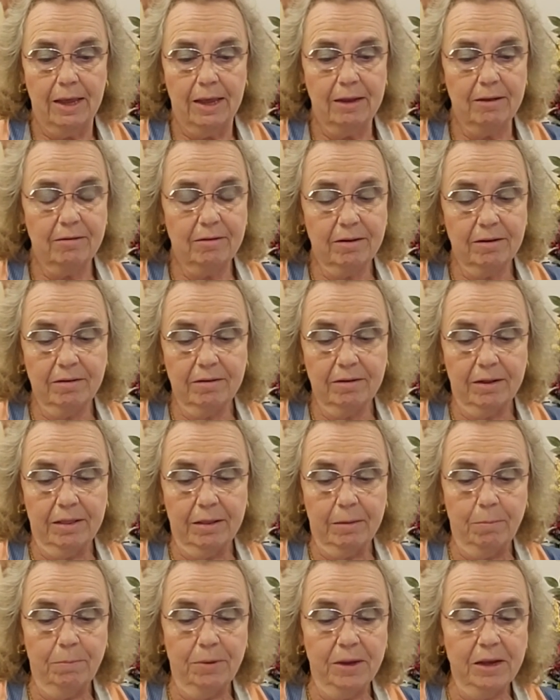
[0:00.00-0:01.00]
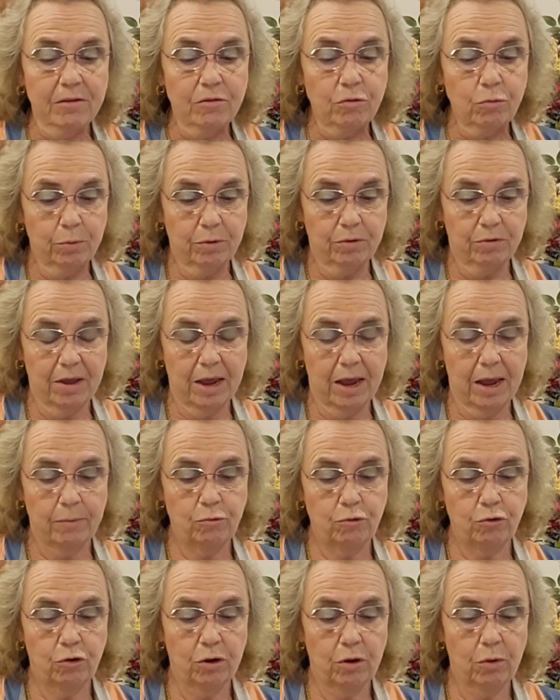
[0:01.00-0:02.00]
And it says, and the beast was
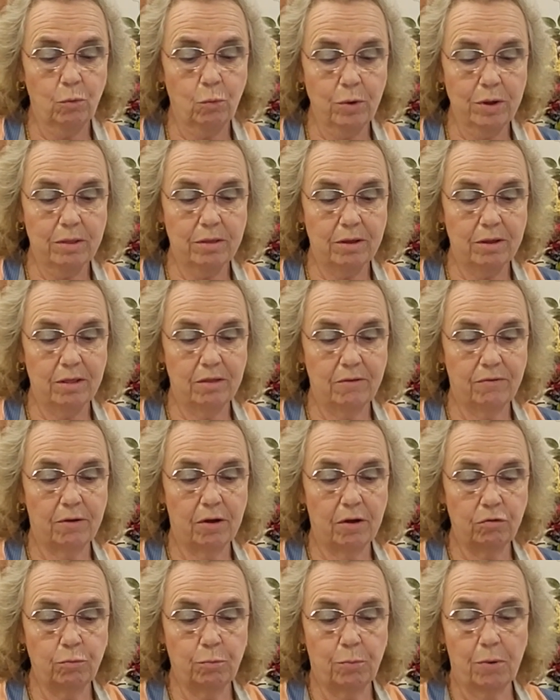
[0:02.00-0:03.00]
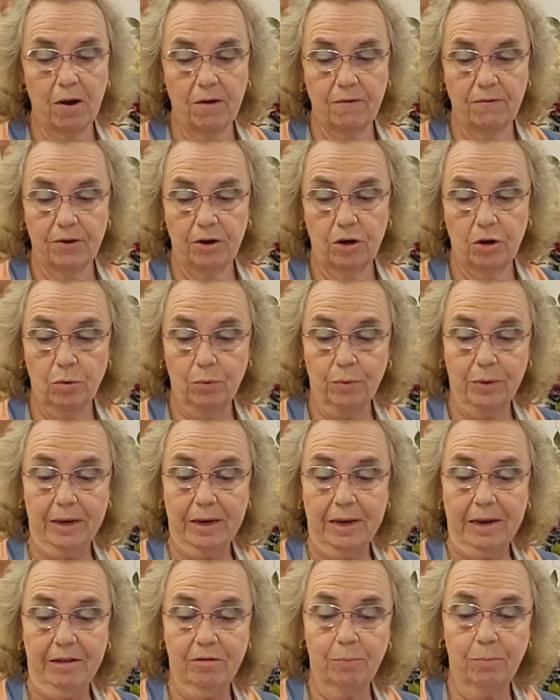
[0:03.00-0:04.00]
captured, and with it the false prophet, who
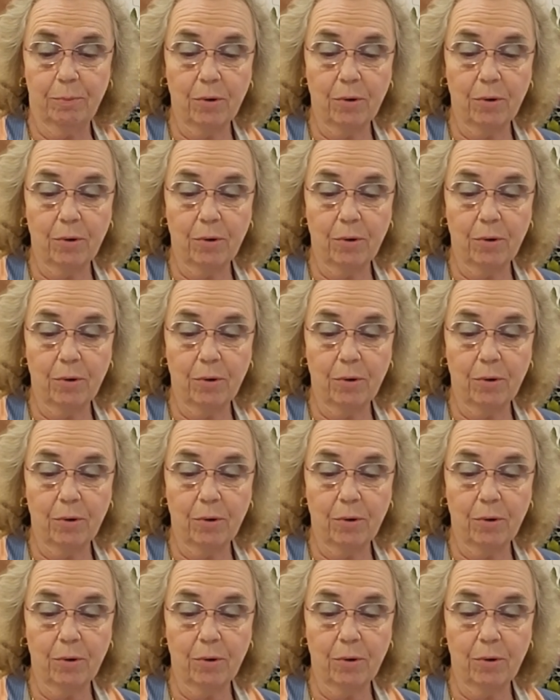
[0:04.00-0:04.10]
in its